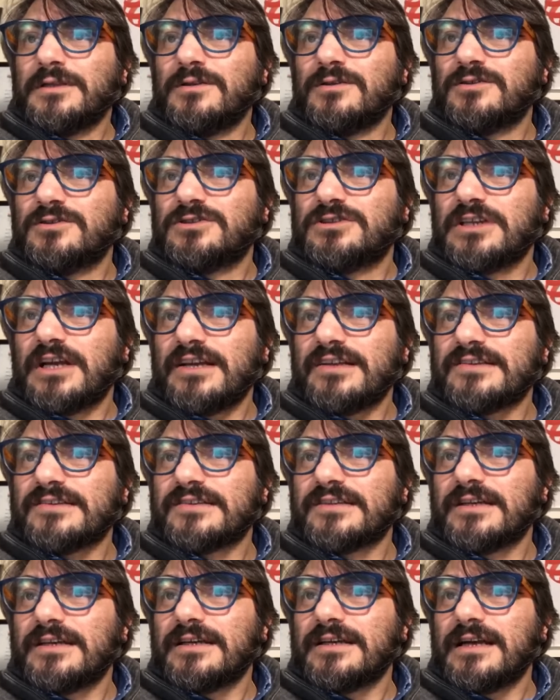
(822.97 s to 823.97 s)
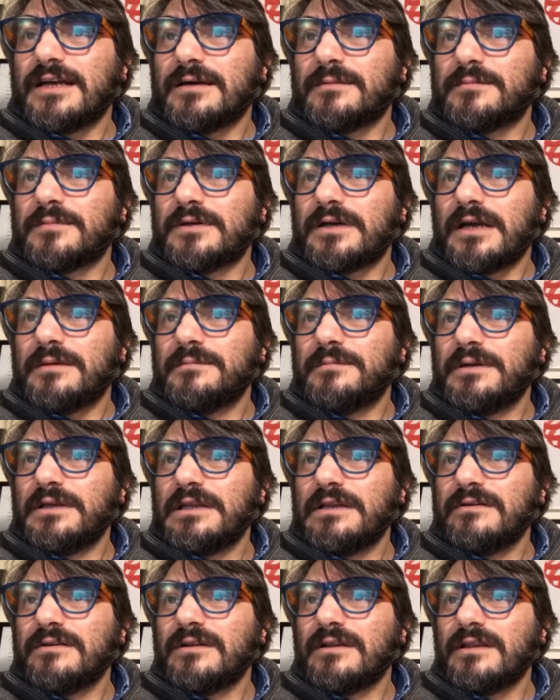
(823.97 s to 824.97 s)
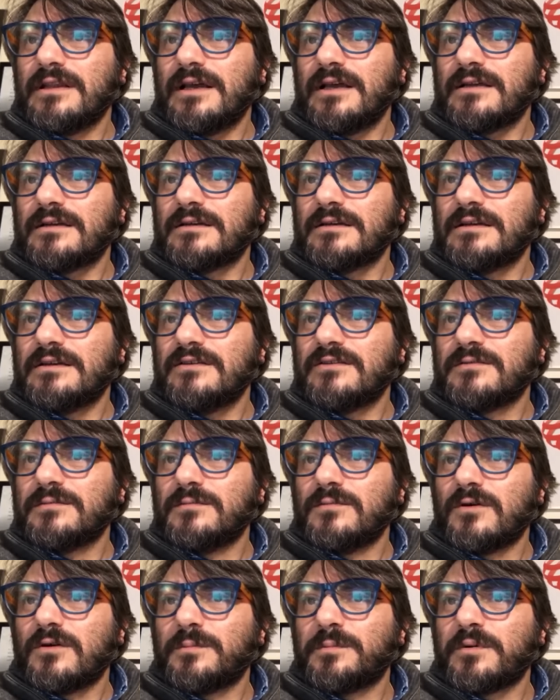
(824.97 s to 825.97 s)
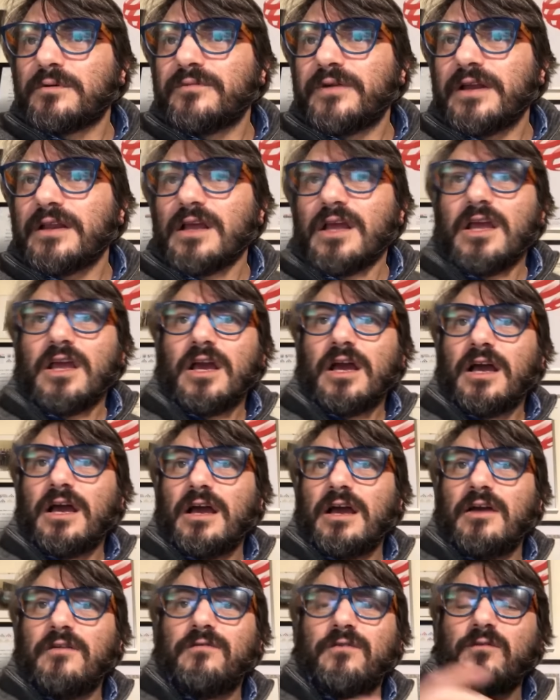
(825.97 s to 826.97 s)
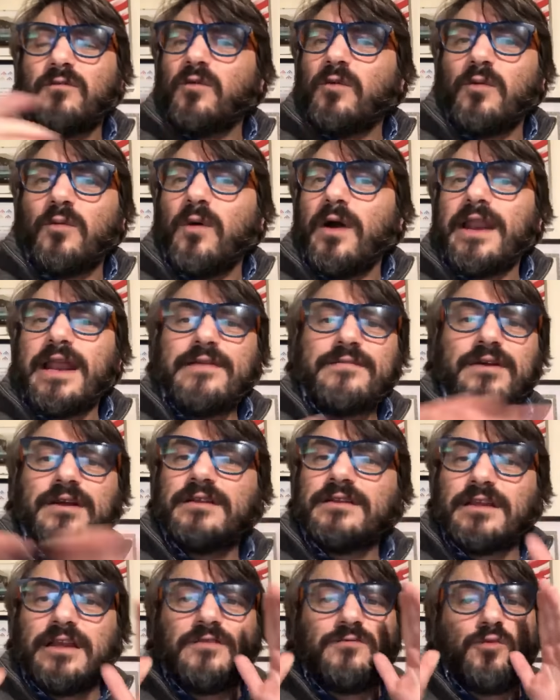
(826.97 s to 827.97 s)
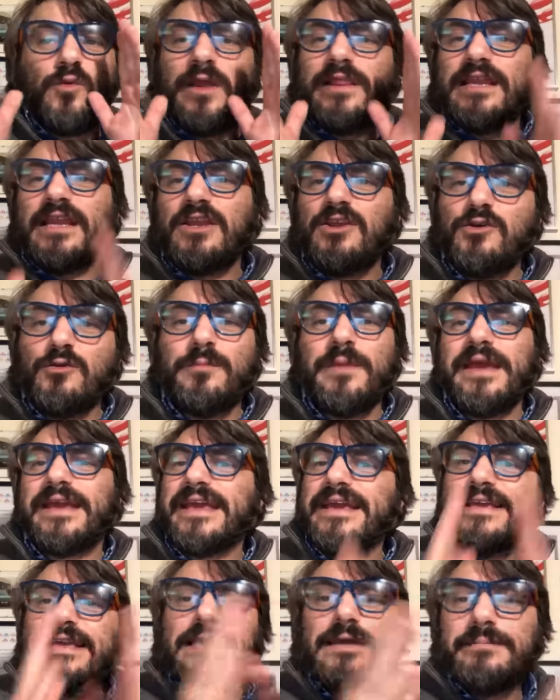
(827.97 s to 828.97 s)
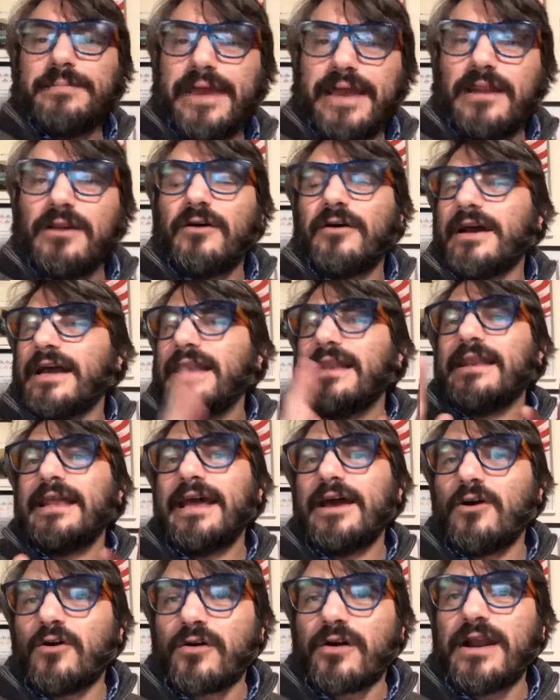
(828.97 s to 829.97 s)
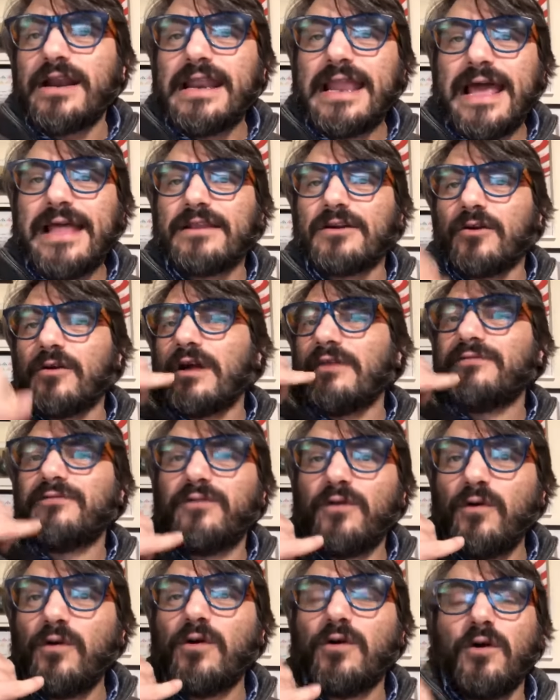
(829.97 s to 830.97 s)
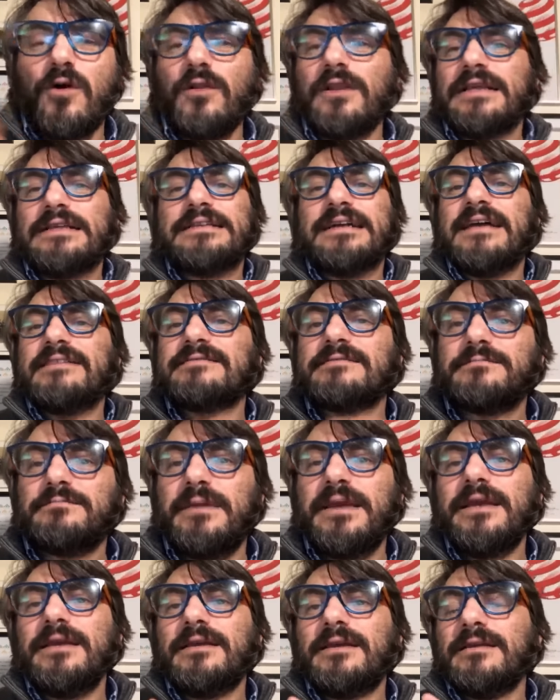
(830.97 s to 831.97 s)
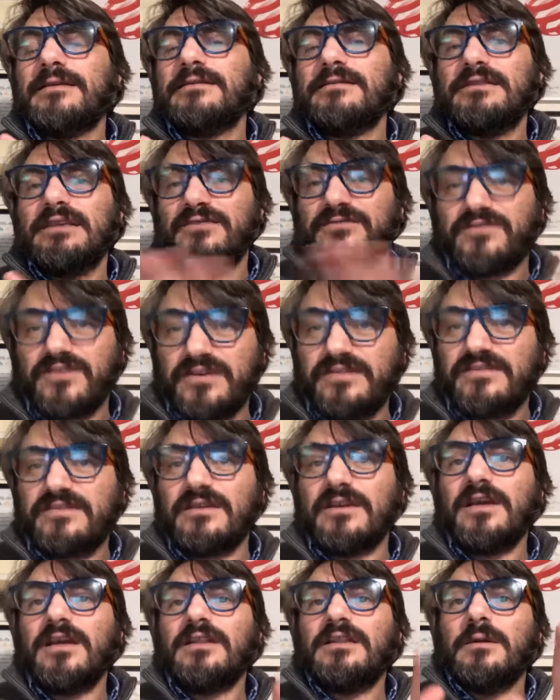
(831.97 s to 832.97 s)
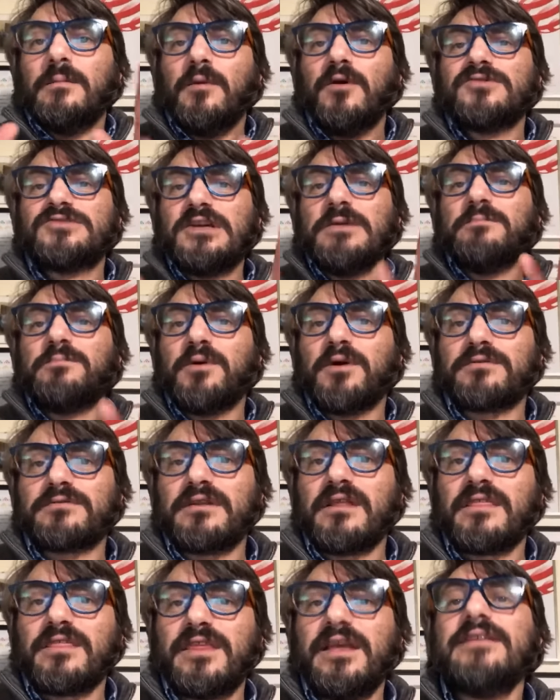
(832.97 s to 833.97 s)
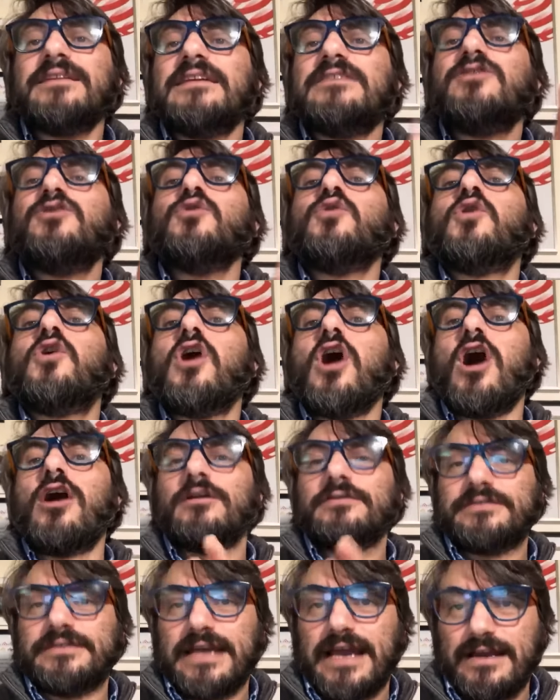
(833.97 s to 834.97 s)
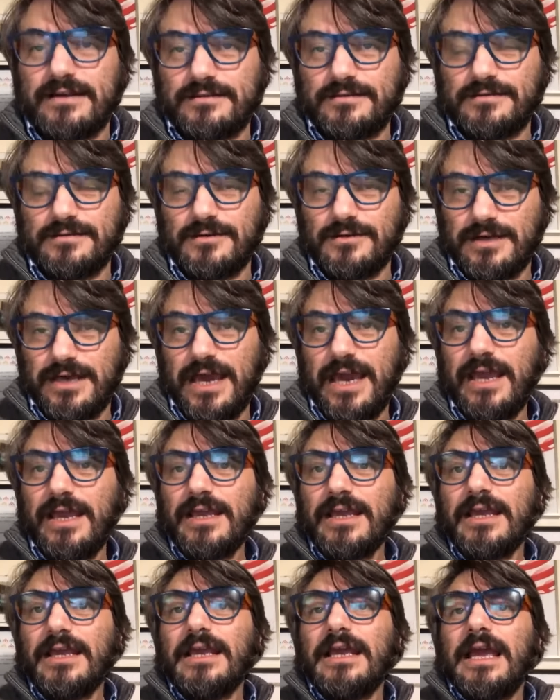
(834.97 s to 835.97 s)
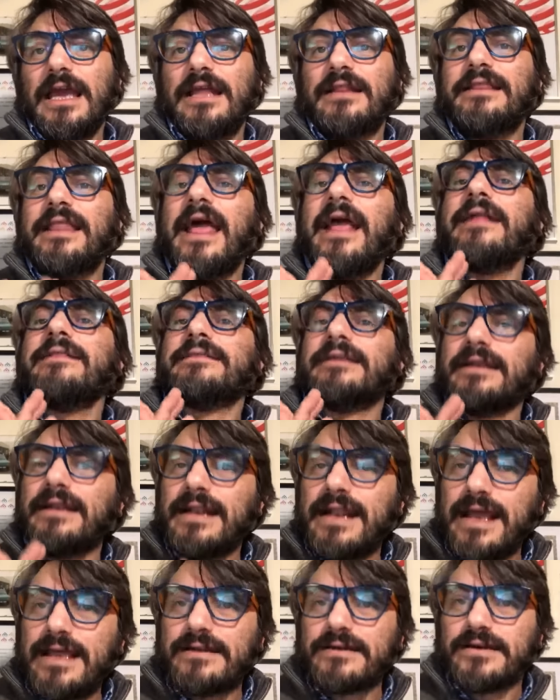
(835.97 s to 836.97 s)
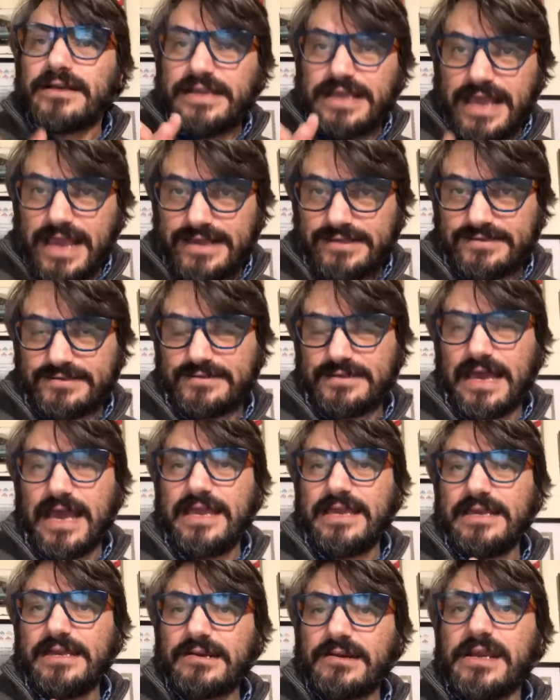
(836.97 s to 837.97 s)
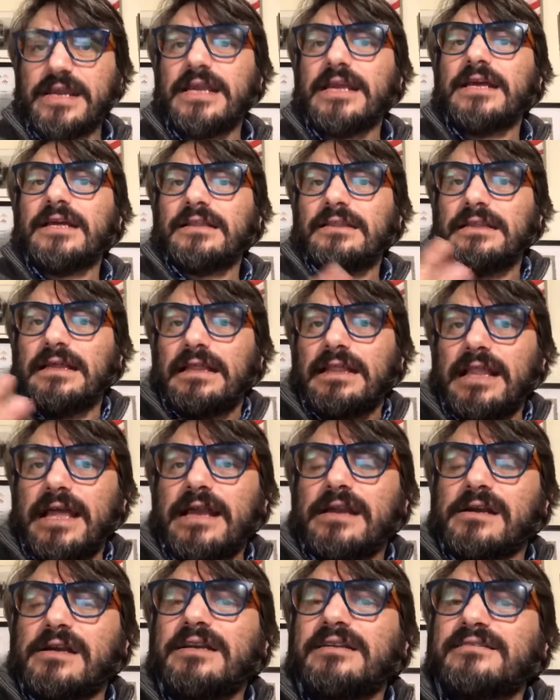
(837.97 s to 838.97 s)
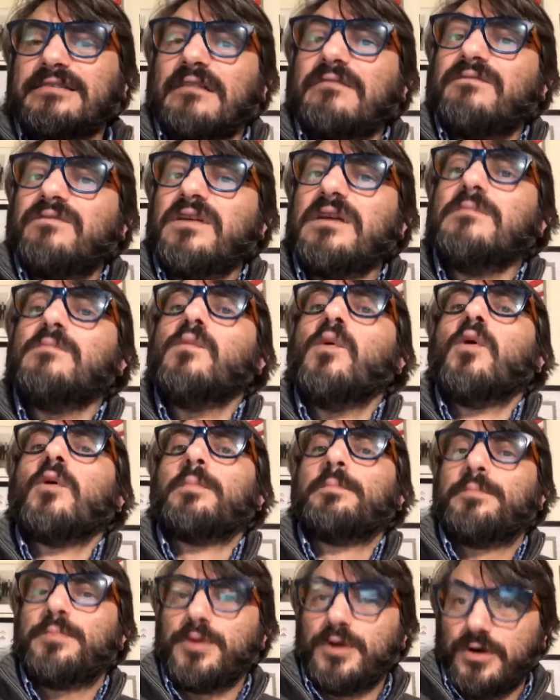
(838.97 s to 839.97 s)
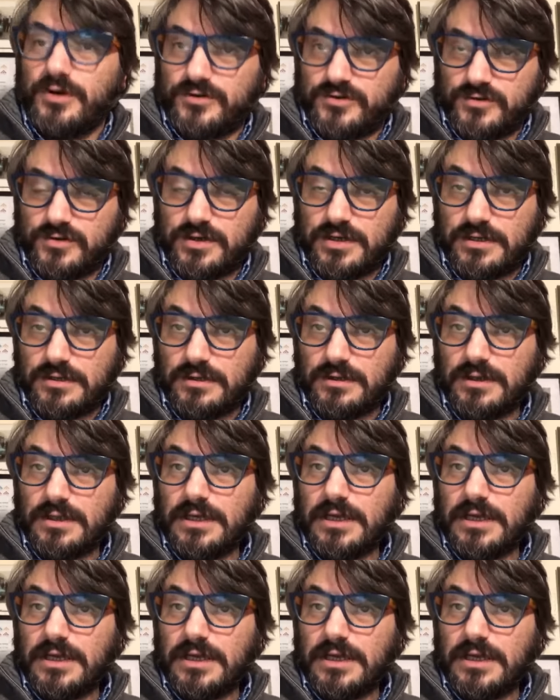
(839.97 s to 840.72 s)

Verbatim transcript: You're just a number. I believe the letter gives more professional. Whatever, whether you make an email or a letter or a phone call, it does make difference. The most important thing that you contact, okay? And then the letter, yes, I agree. The letter is something more personal.